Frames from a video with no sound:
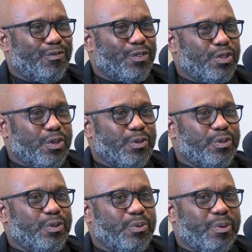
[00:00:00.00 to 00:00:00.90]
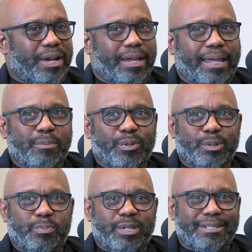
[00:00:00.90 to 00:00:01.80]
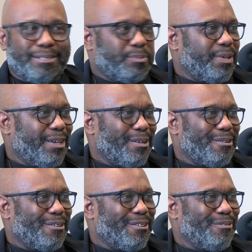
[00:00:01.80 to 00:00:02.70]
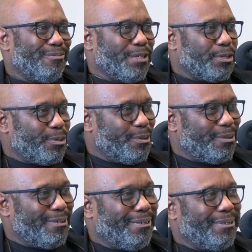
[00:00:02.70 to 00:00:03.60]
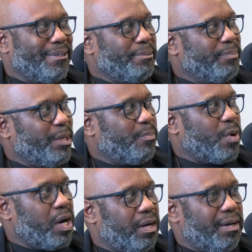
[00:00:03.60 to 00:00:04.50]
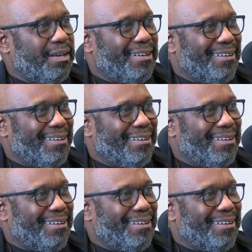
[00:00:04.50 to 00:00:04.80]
For those who were able to participate or visit or be a part